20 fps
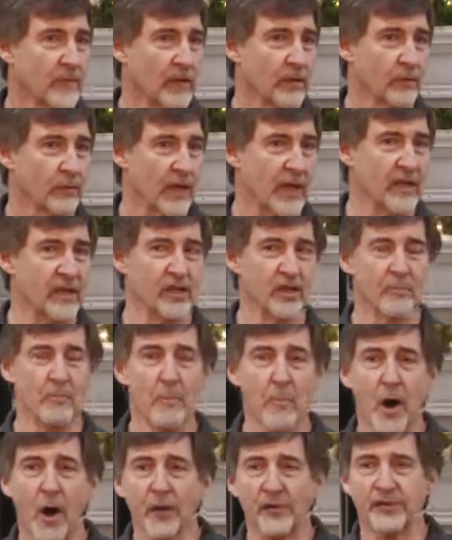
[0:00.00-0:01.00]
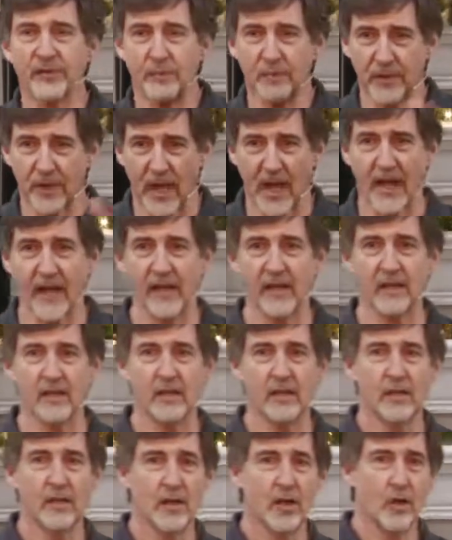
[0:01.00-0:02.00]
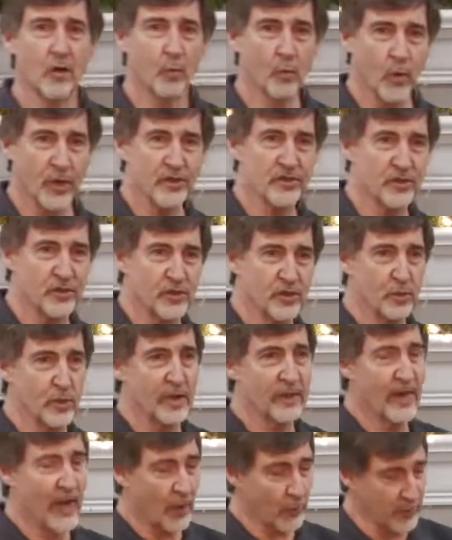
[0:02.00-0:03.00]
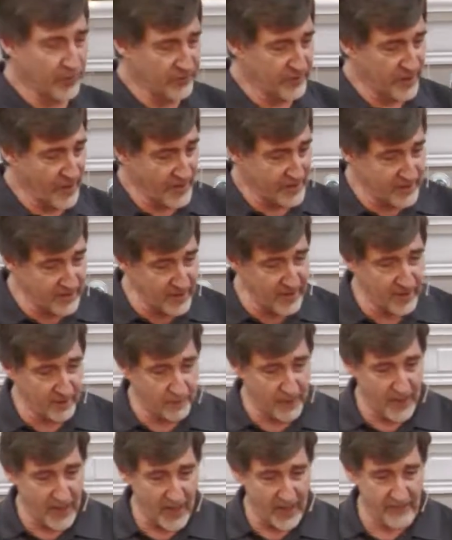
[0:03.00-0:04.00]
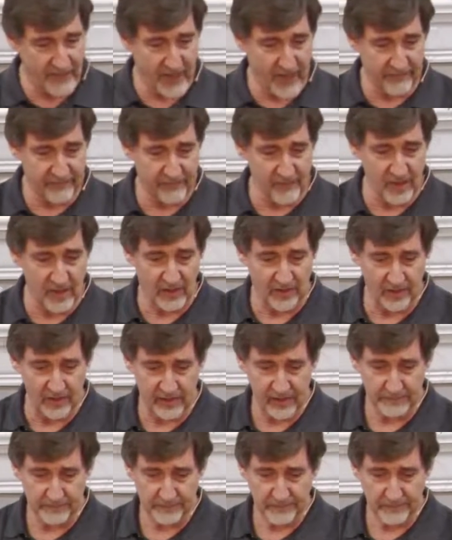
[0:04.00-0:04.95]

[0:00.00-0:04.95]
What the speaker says: right? You're multiplying what you're doing. That was the idea behind that feast.